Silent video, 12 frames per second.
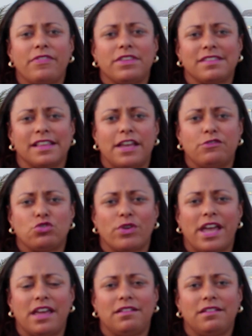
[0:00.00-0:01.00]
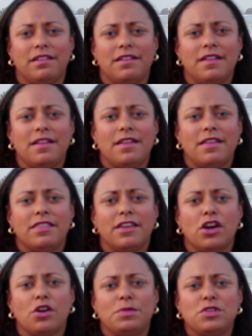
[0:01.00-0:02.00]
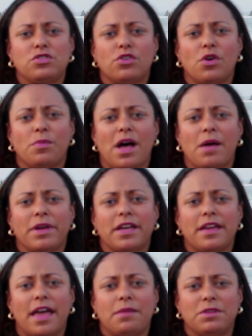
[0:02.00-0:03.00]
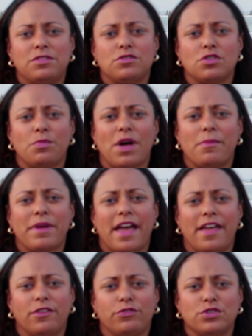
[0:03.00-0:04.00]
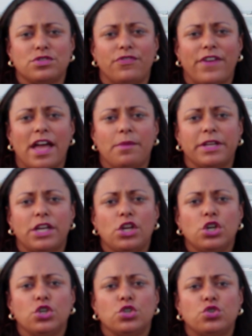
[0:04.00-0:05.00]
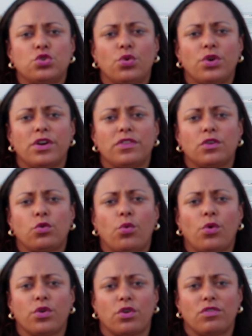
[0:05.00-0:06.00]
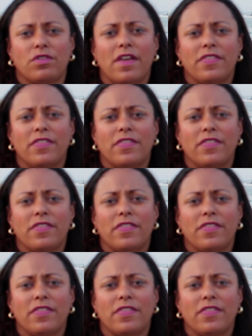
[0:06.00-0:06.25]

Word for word: of the slave trade. There, Mr. Obama and Mrs. Obama and the First Family toured the quarters